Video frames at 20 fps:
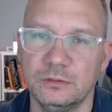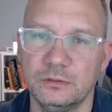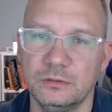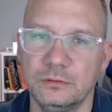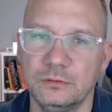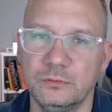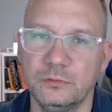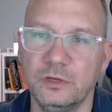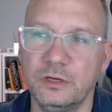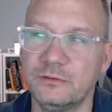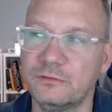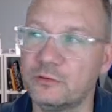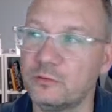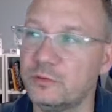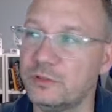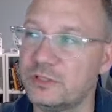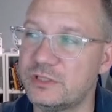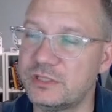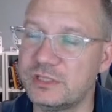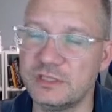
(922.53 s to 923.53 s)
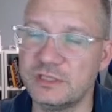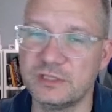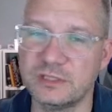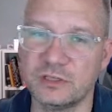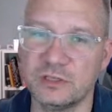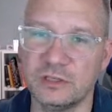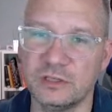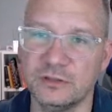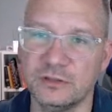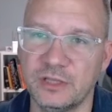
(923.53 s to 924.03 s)
whenever we see the
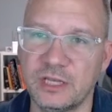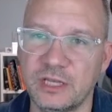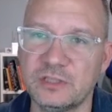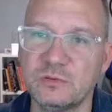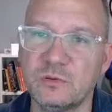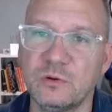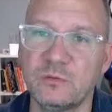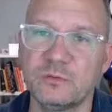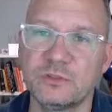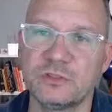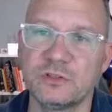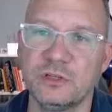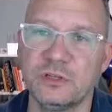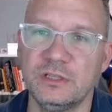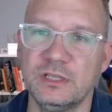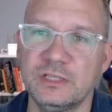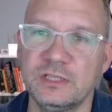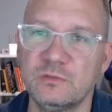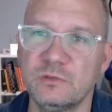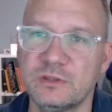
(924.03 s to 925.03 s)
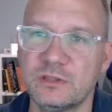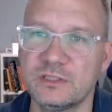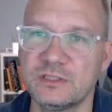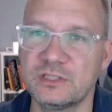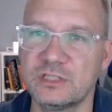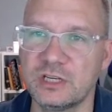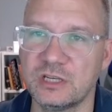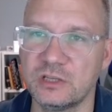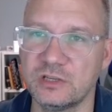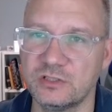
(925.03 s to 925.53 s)
all. That's what we're trying. That's what this
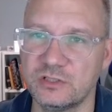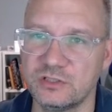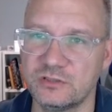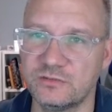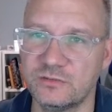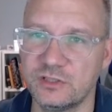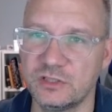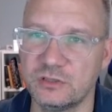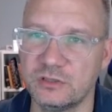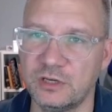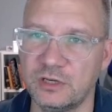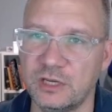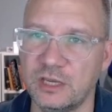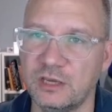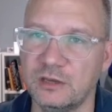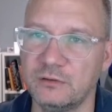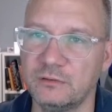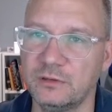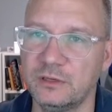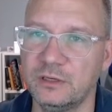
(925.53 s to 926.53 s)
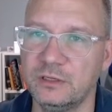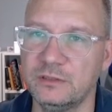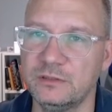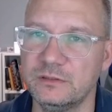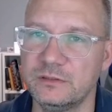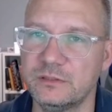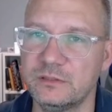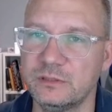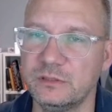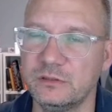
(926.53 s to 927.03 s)
challenge is figuring out, right?
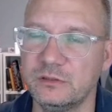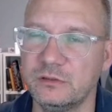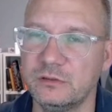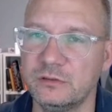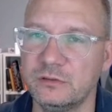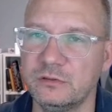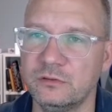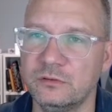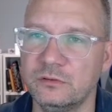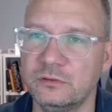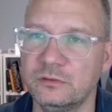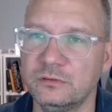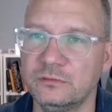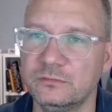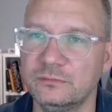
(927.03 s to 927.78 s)
So